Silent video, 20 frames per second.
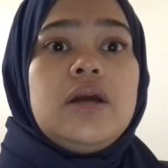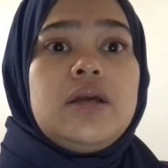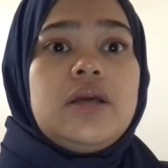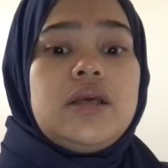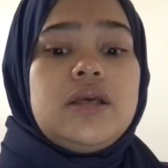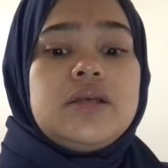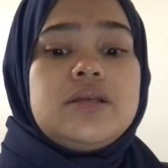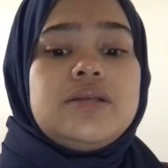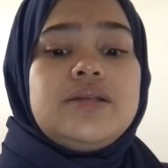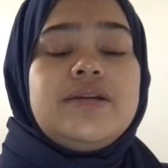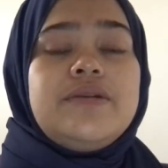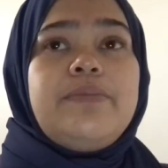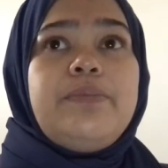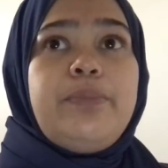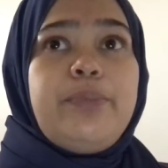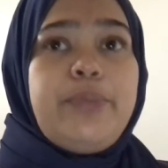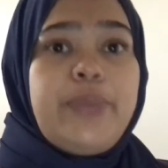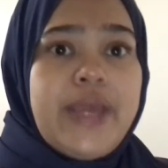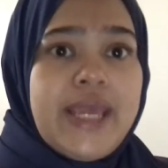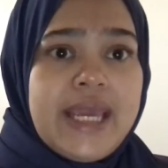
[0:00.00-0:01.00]
is the
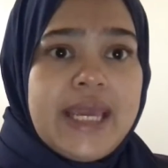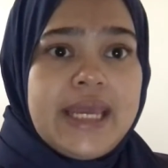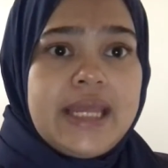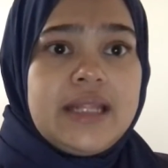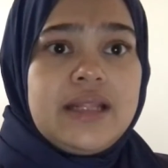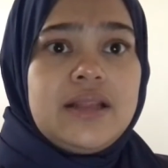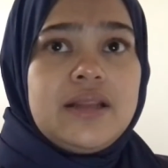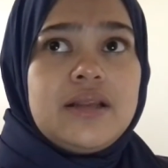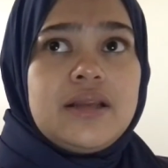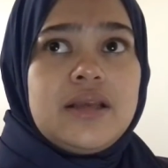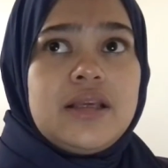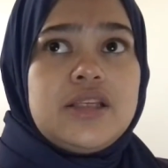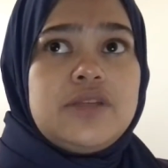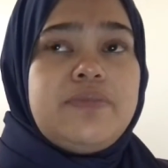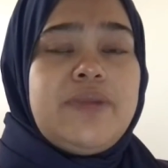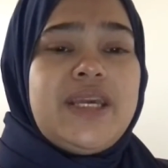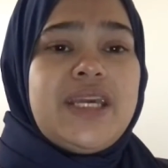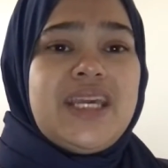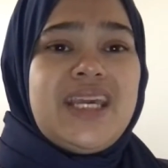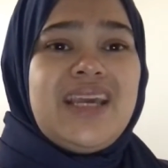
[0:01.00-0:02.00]
pain is
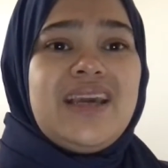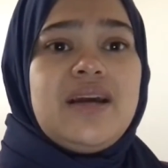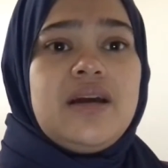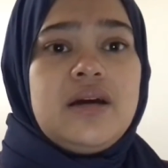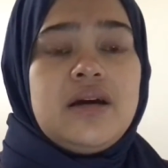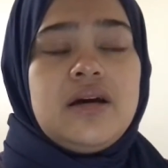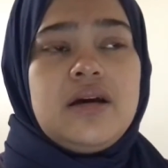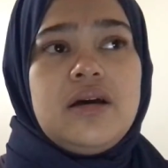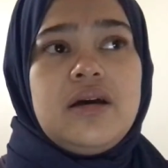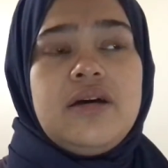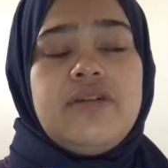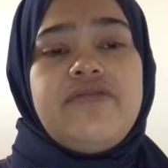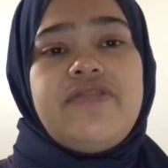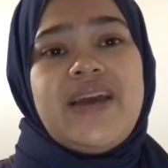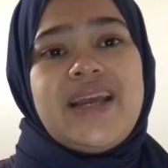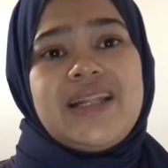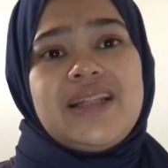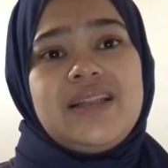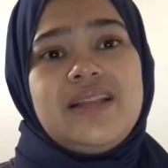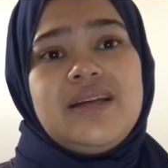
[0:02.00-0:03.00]
making her
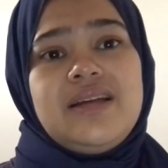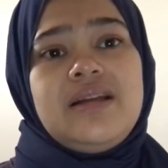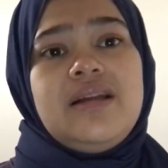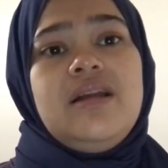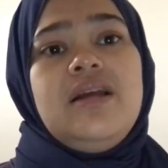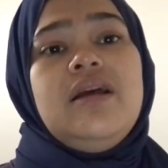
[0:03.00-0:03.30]
affected